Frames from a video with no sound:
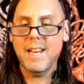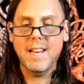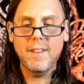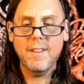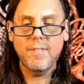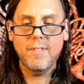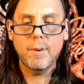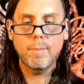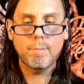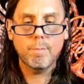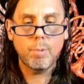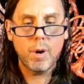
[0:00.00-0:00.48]

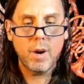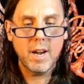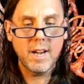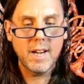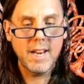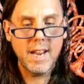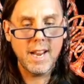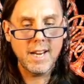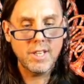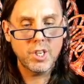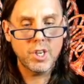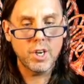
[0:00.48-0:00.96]
even
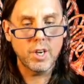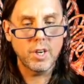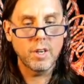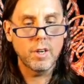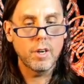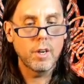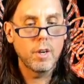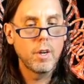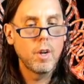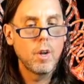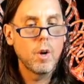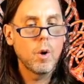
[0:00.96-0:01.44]

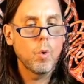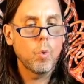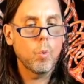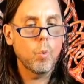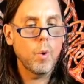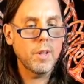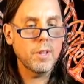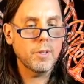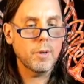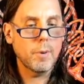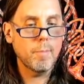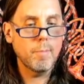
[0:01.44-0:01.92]
predation,
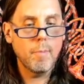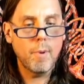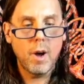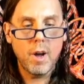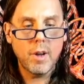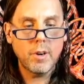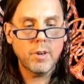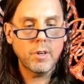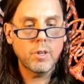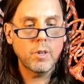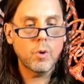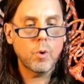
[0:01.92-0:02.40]
whether
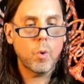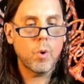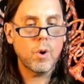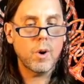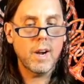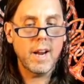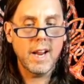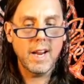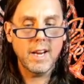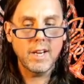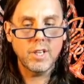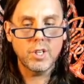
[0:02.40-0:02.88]
modern or
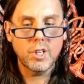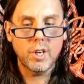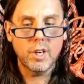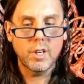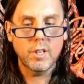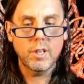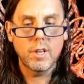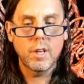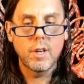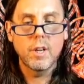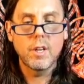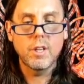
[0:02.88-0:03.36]

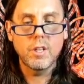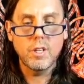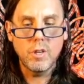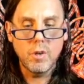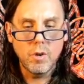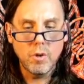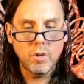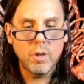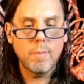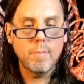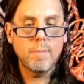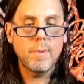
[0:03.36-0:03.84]
ancient,
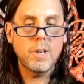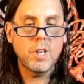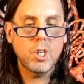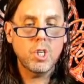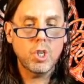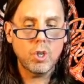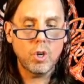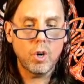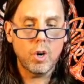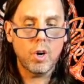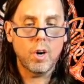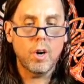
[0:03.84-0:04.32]
you can be
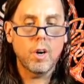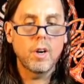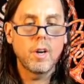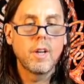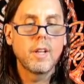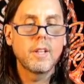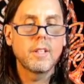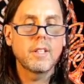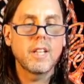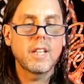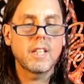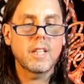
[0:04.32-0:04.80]
sure
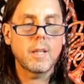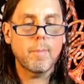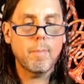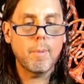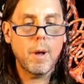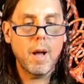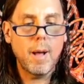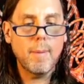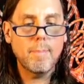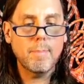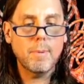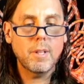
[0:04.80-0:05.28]
that the
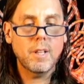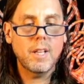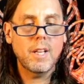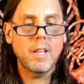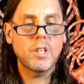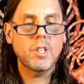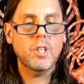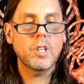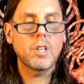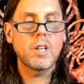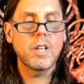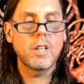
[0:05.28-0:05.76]

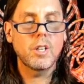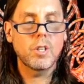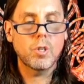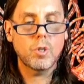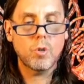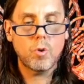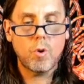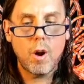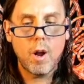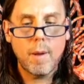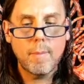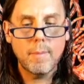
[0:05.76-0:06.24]
population is
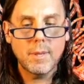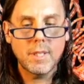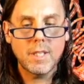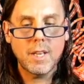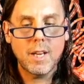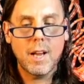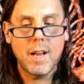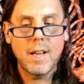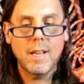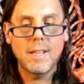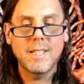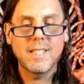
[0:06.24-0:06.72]

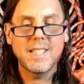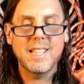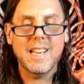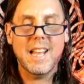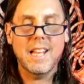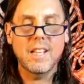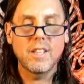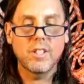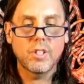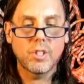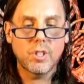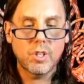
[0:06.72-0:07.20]
traumatized
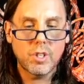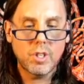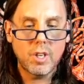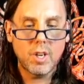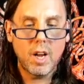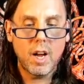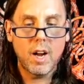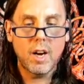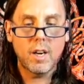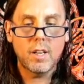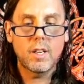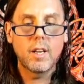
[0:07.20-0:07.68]
and
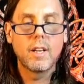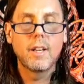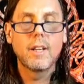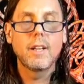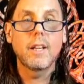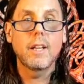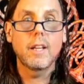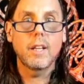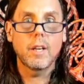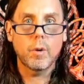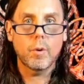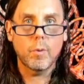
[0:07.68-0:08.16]
stuck
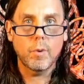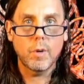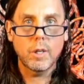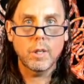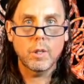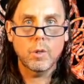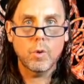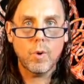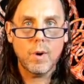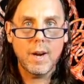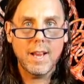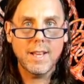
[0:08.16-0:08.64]
in a
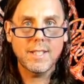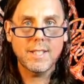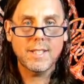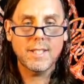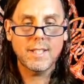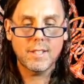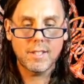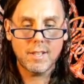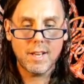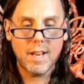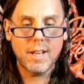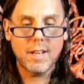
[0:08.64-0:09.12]
regressed
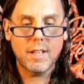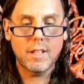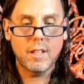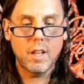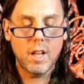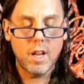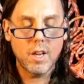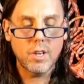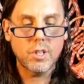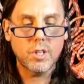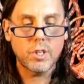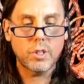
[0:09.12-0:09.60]

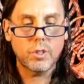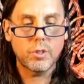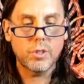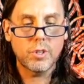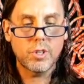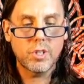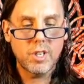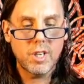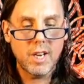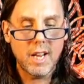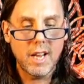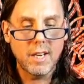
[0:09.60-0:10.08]
psychological
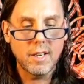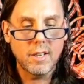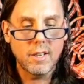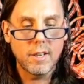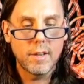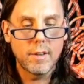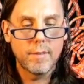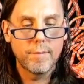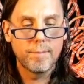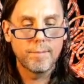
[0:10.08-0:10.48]
state.